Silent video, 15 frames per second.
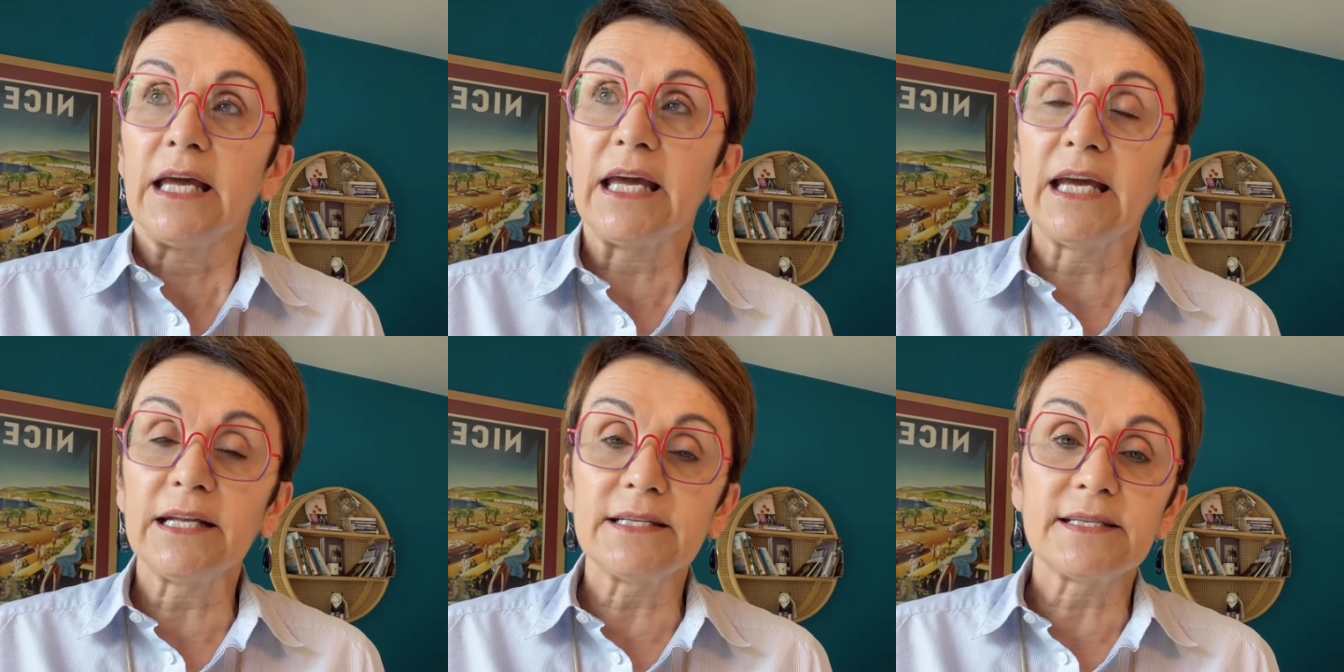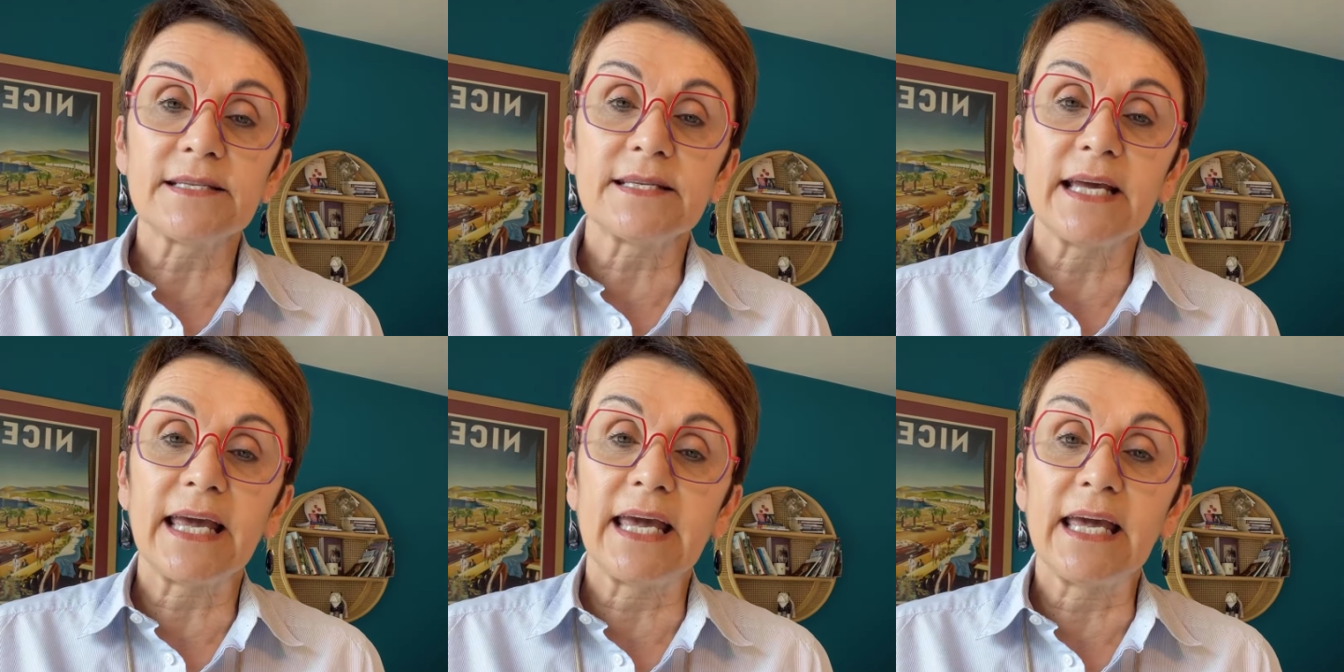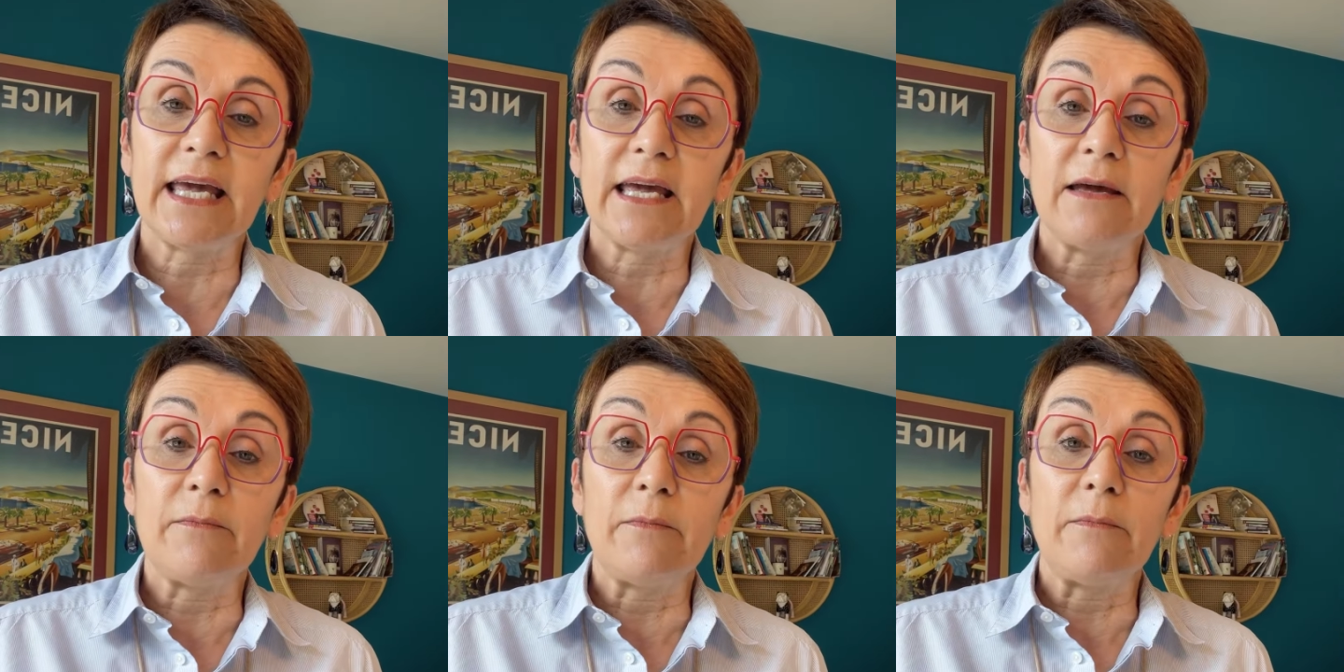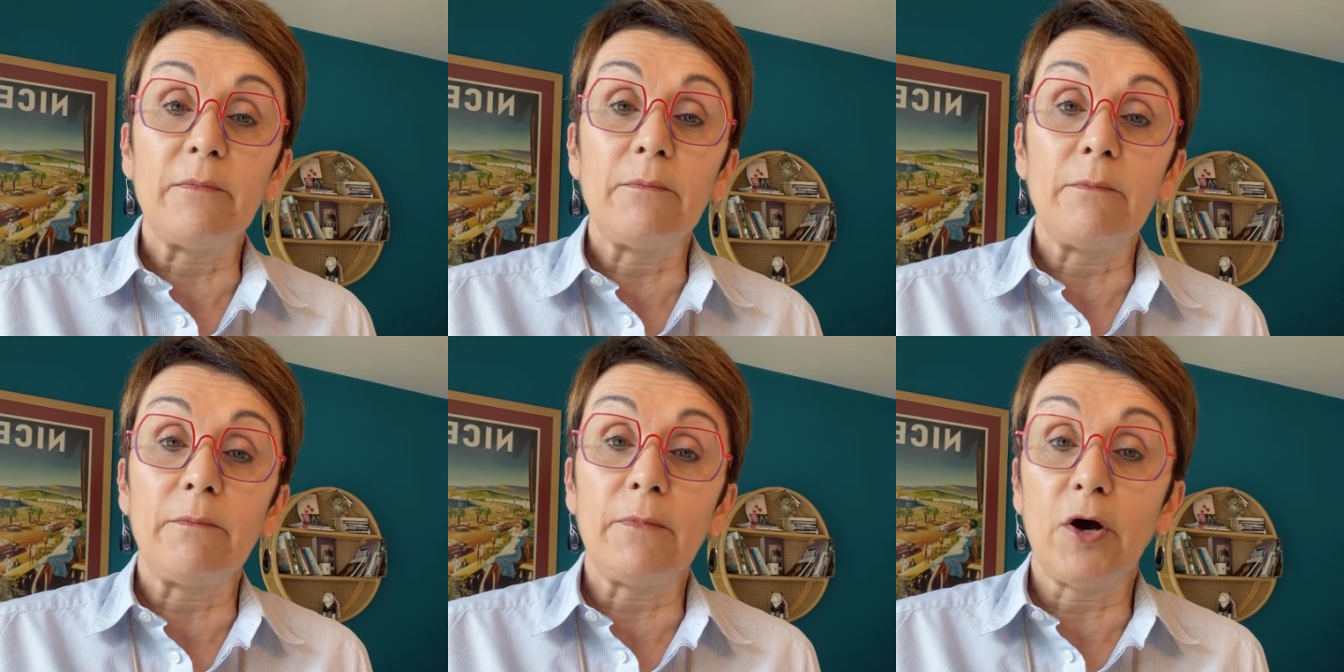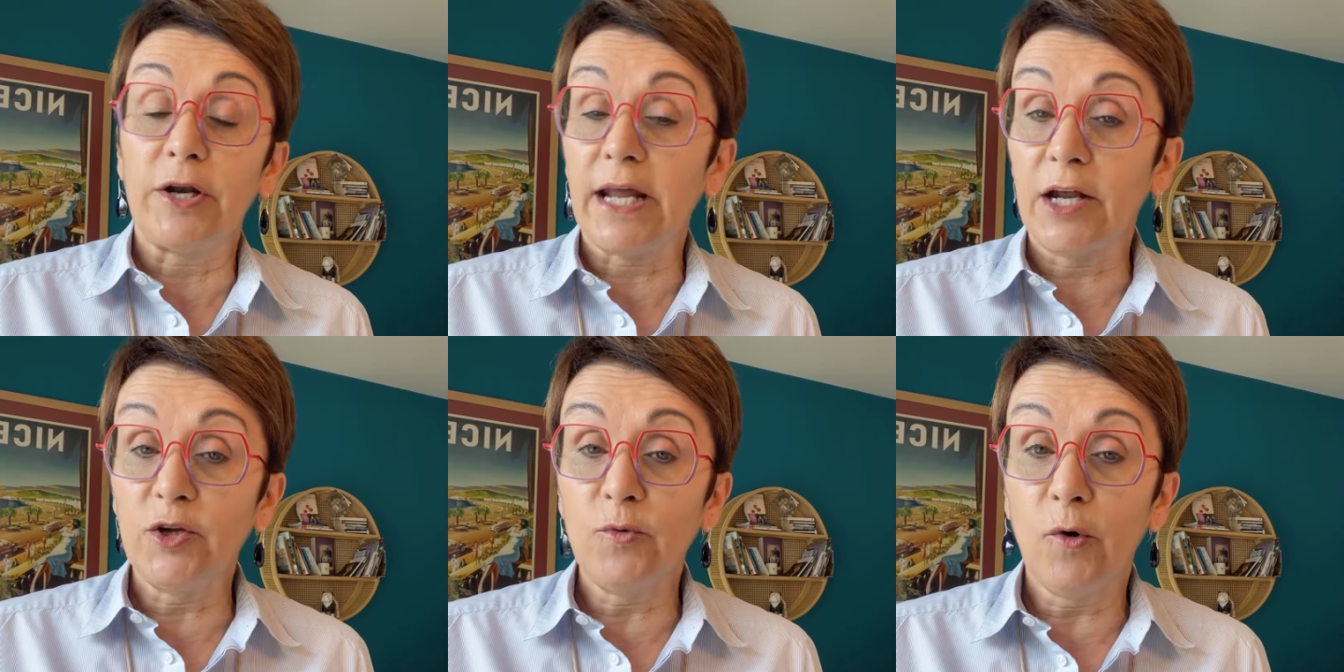It's an
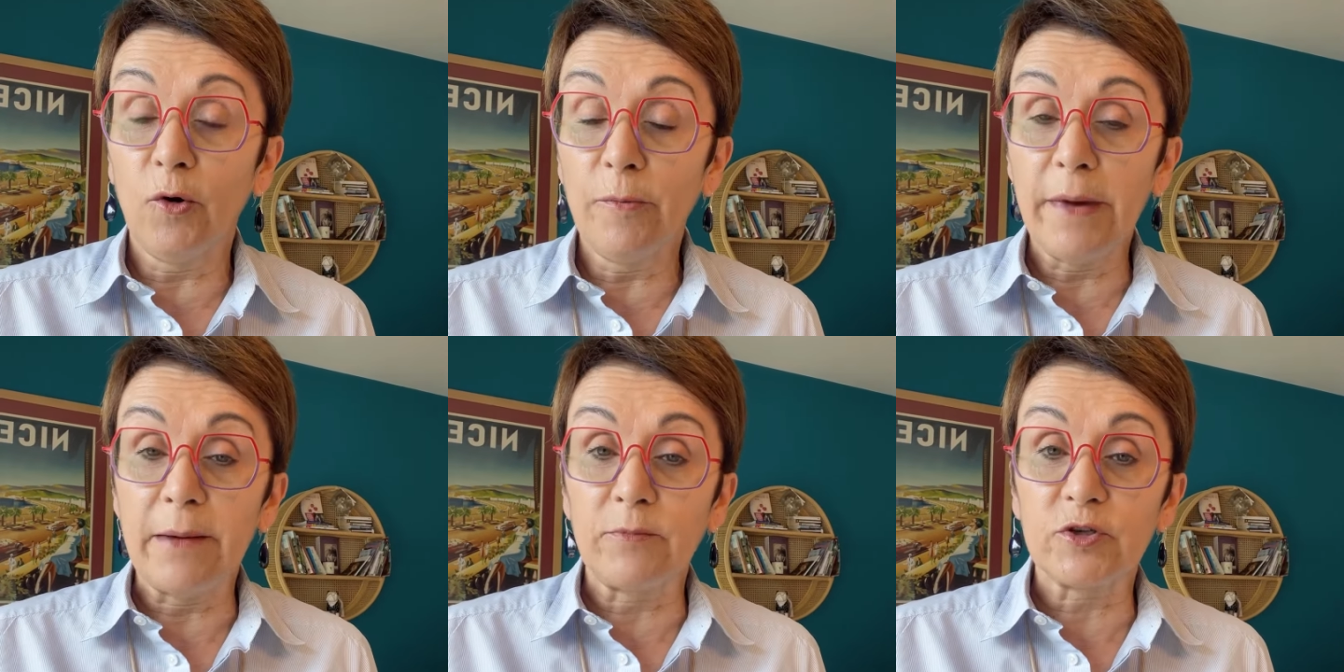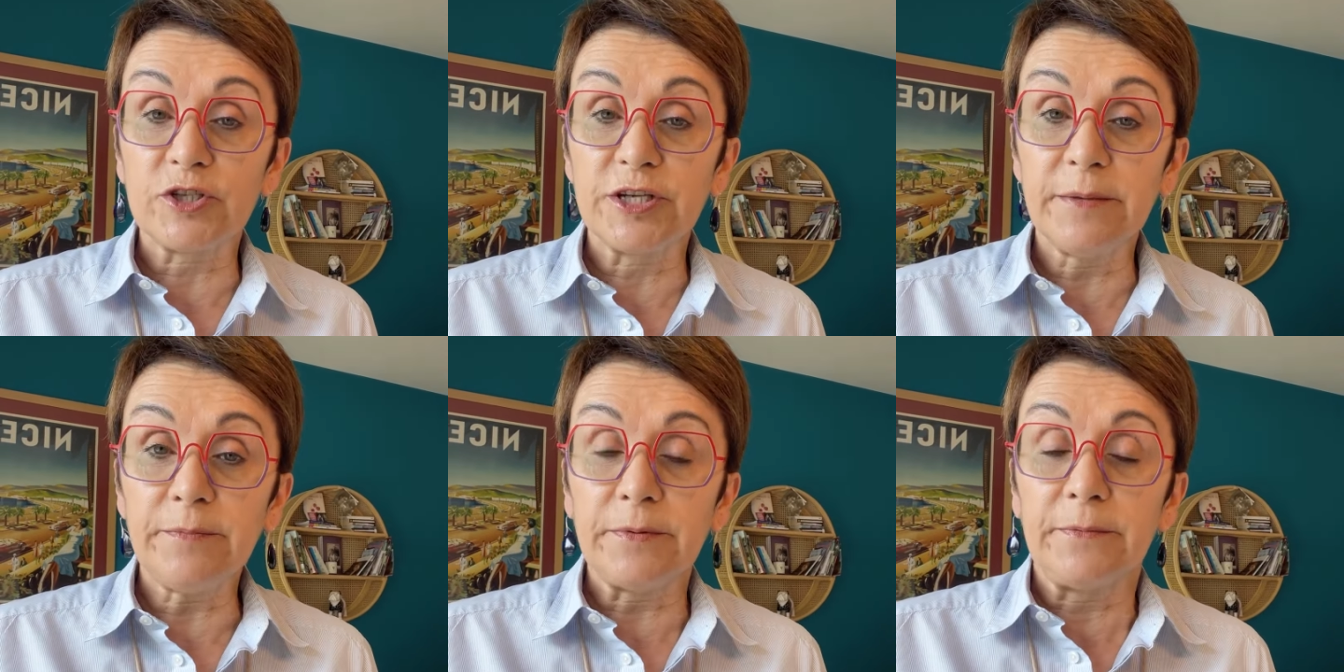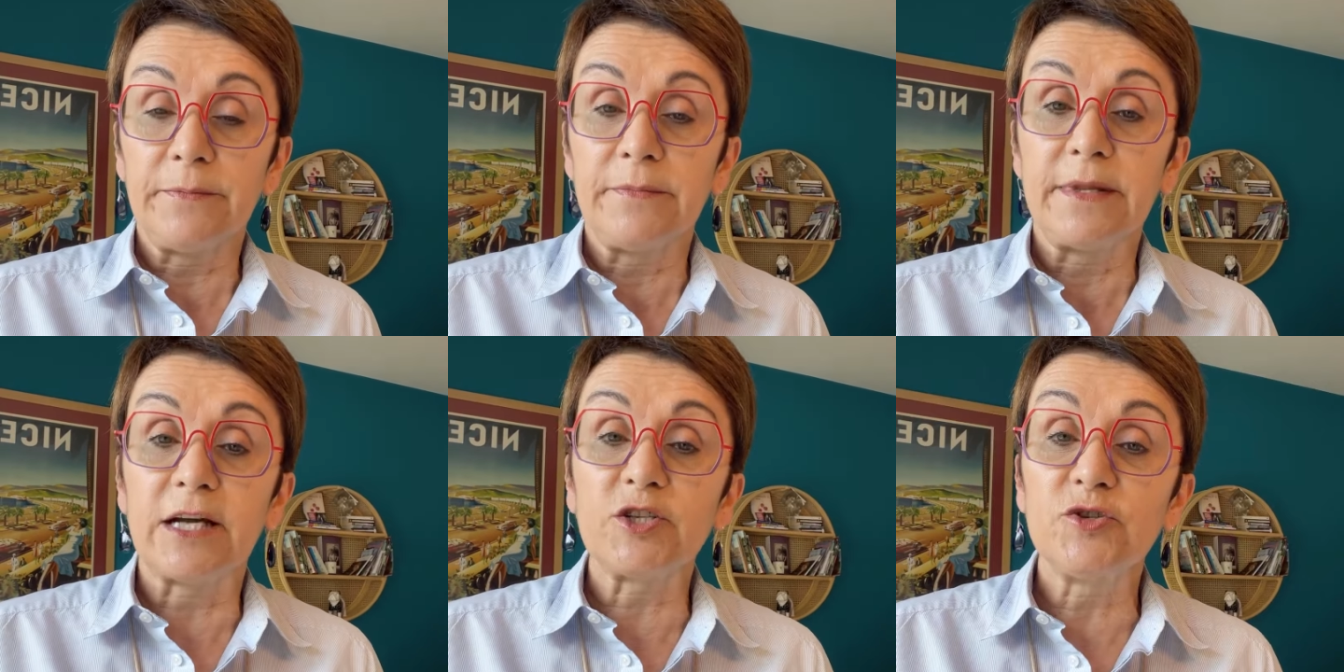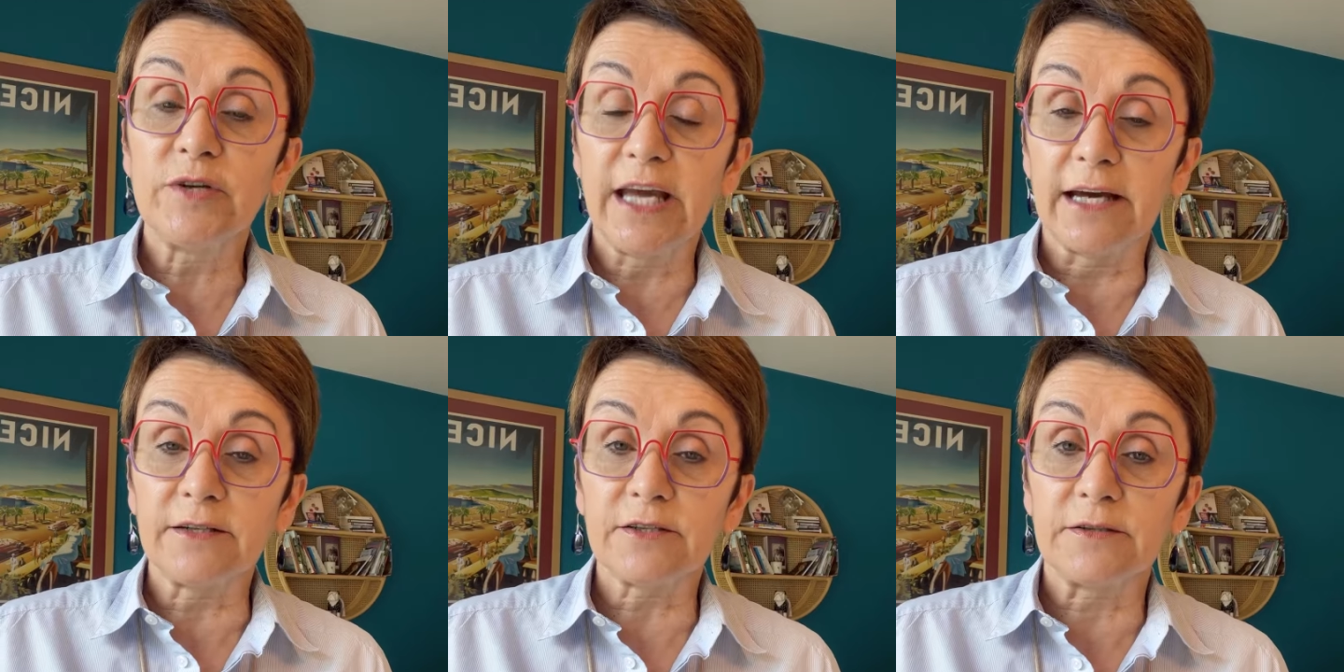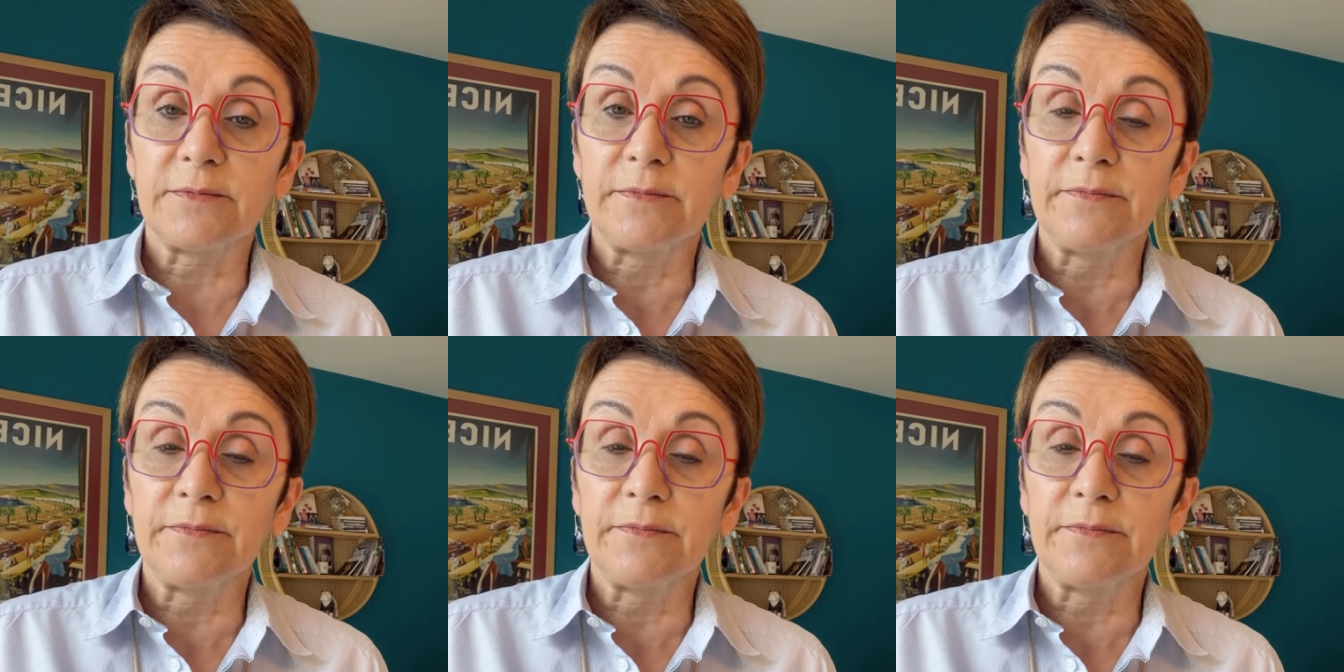annual membership that you get.